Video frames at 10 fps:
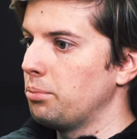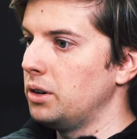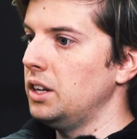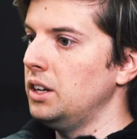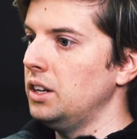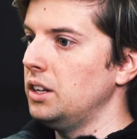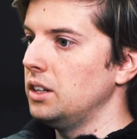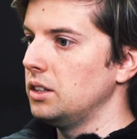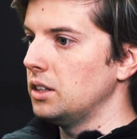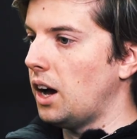pretty
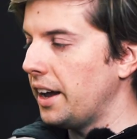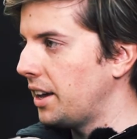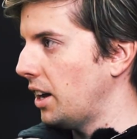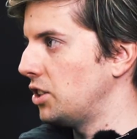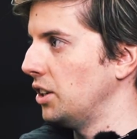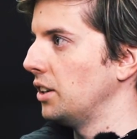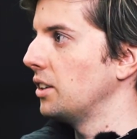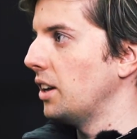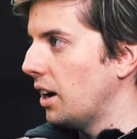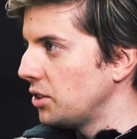eye-catching.
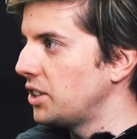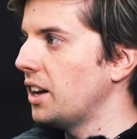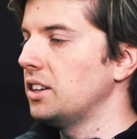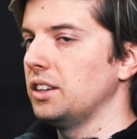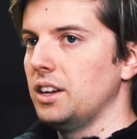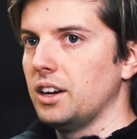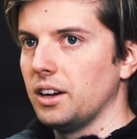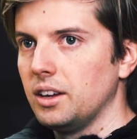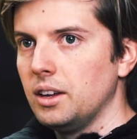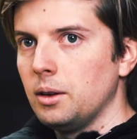Outstanding,
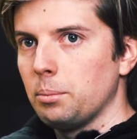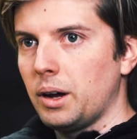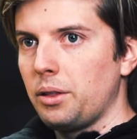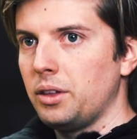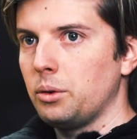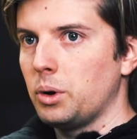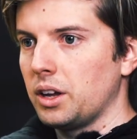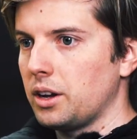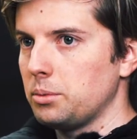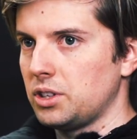yeah. But I think when
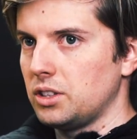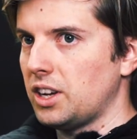it comes to